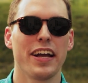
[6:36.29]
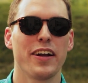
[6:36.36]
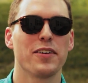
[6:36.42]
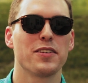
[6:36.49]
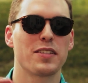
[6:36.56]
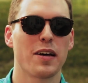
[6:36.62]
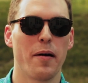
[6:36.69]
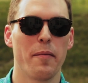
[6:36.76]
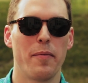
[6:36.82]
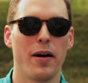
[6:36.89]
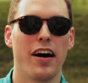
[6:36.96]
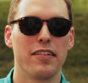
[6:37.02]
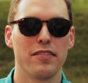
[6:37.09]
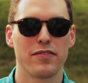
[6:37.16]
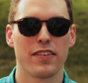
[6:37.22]
years
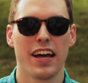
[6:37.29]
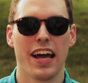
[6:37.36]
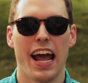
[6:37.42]
above